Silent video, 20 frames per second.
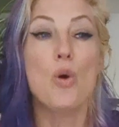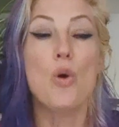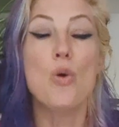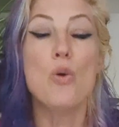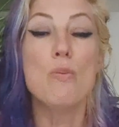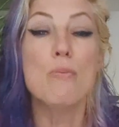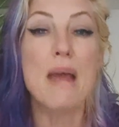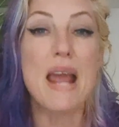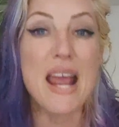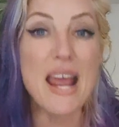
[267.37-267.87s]

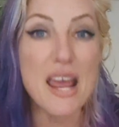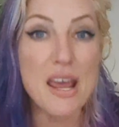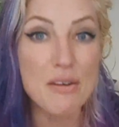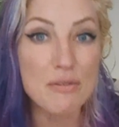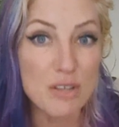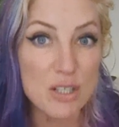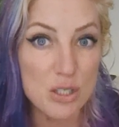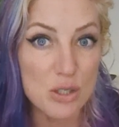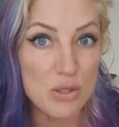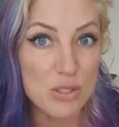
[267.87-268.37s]

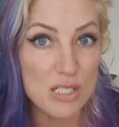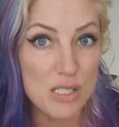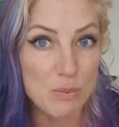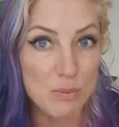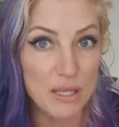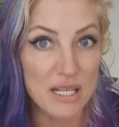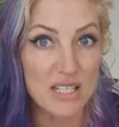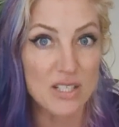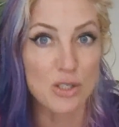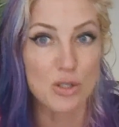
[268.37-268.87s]
whomever you
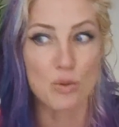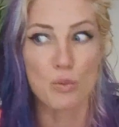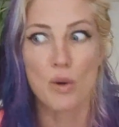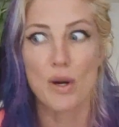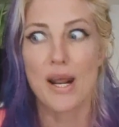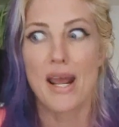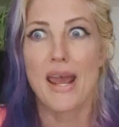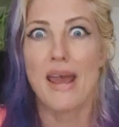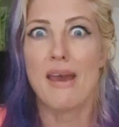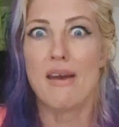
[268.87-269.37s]
speak to,
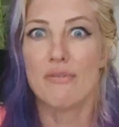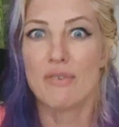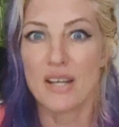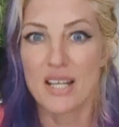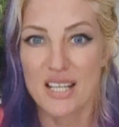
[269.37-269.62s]
whatever